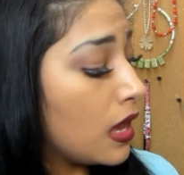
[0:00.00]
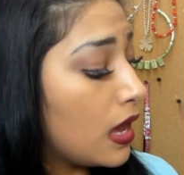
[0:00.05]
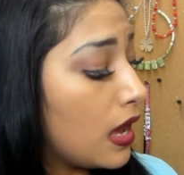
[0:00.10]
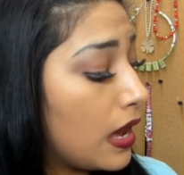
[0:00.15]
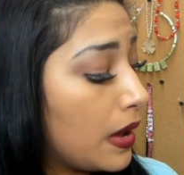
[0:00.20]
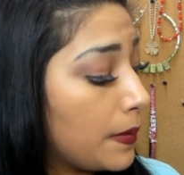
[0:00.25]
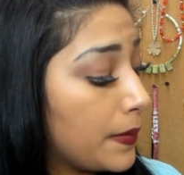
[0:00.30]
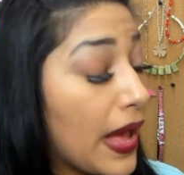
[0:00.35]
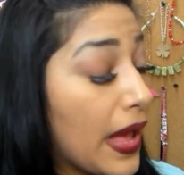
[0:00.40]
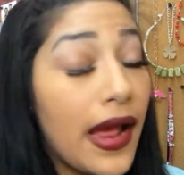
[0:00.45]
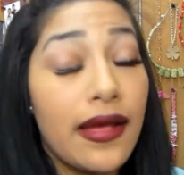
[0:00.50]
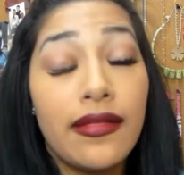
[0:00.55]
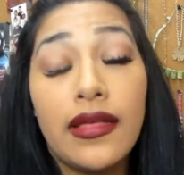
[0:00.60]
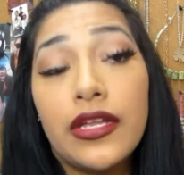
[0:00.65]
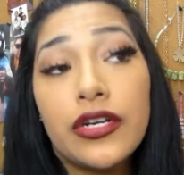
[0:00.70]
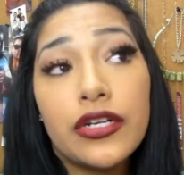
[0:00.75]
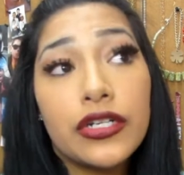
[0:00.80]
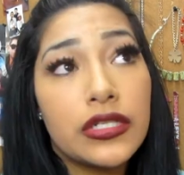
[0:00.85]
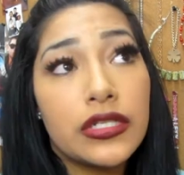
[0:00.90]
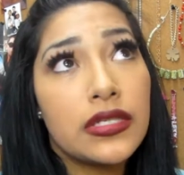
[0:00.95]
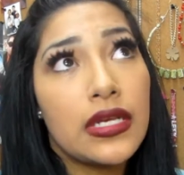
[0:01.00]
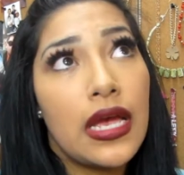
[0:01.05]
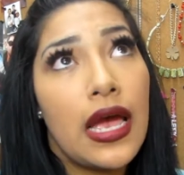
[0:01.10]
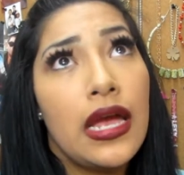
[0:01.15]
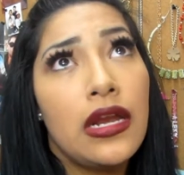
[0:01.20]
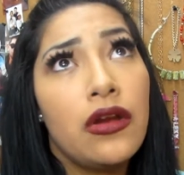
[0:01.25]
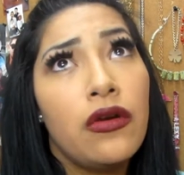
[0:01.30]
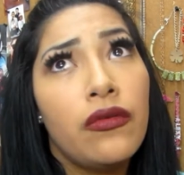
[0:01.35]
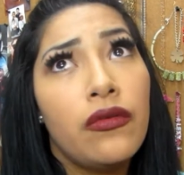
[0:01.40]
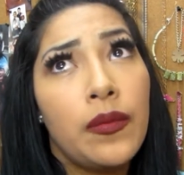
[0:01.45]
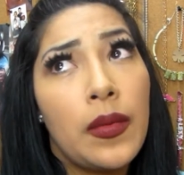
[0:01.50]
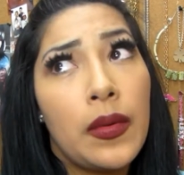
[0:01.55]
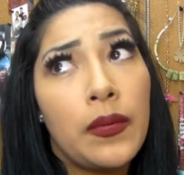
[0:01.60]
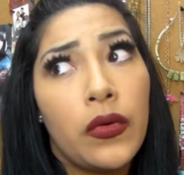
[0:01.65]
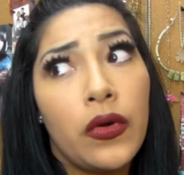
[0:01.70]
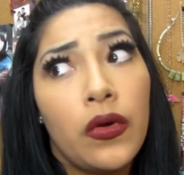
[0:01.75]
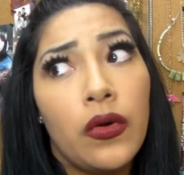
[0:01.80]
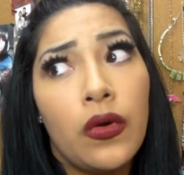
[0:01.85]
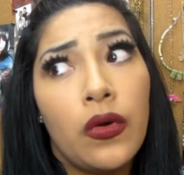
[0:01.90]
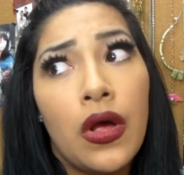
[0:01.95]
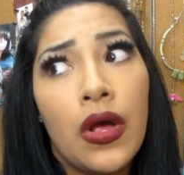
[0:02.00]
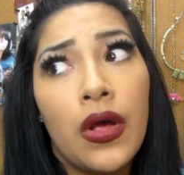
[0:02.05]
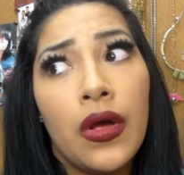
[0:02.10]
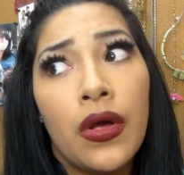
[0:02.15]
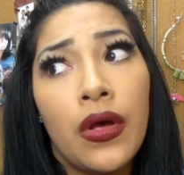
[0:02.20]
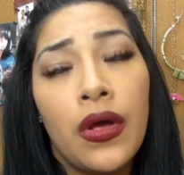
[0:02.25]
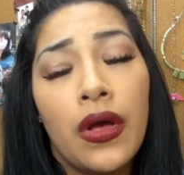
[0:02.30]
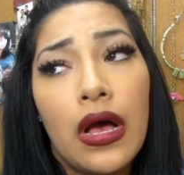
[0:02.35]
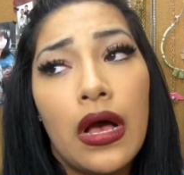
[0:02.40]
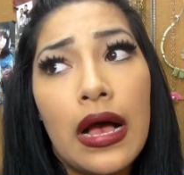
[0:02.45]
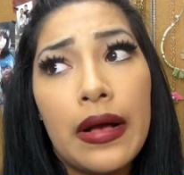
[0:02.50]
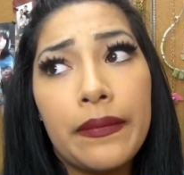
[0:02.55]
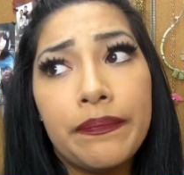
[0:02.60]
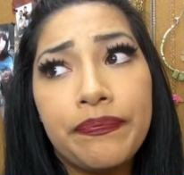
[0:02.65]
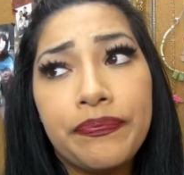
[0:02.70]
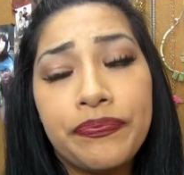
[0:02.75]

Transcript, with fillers: um, eyeliners I don't remember um,